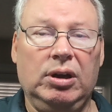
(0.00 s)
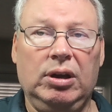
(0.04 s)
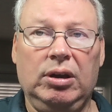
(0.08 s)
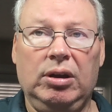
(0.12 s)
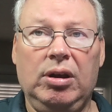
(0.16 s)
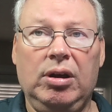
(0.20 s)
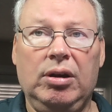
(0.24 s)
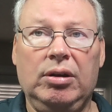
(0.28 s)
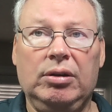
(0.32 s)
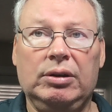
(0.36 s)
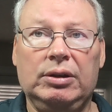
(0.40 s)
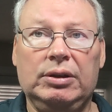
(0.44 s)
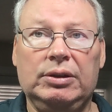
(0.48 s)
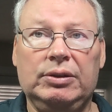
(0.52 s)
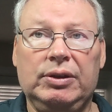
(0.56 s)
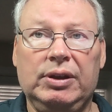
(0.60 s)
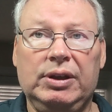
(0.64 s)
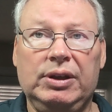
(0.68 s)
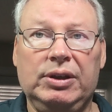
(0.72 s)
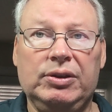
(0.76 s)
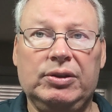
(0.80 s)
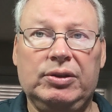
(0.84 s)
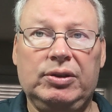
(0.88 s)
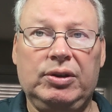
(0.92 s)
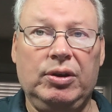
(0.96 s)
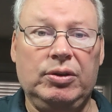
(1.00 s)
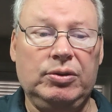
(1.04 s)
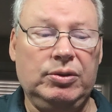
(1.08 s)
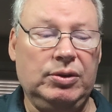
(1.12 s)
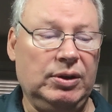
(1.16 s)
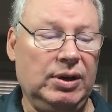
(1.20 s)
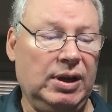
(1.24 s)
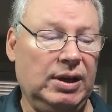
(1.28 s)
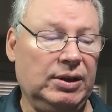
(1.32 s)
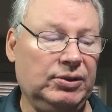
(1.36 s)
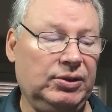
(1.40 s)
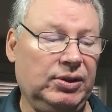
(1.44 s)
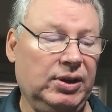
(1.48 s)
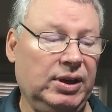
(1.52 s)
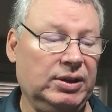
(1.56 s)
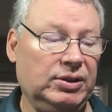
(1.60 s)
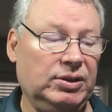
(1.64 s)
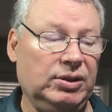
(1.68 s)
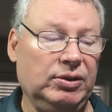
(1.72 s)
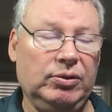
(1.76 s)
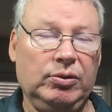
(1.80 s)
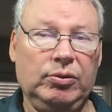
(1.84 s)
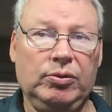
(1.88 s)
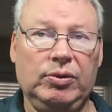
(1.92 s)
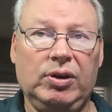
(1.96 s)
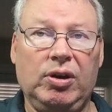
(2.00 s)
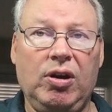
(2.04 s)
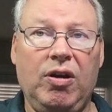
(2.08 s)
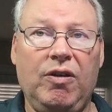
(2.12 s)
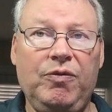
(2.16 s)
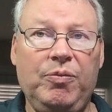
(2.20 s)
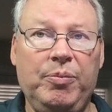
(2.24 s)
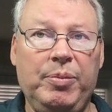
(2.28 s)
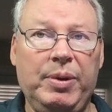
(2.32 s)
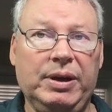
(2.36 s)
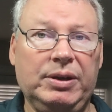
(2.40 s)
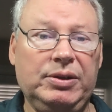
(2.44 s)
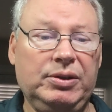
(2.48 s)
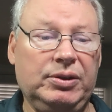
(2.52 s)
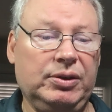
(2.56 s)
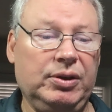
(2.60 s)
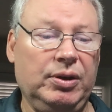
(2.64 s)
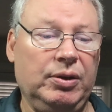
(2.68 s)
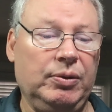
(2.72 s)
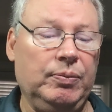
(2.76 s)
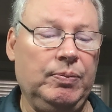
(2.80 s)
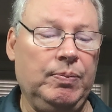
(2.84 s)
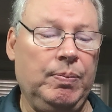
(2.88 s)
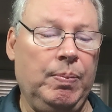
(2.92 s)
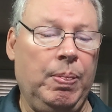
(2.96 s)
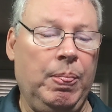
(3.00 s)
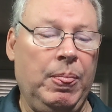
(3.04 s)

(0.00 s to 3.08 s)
along the east coast of the United States and through the Gulf of Mexico.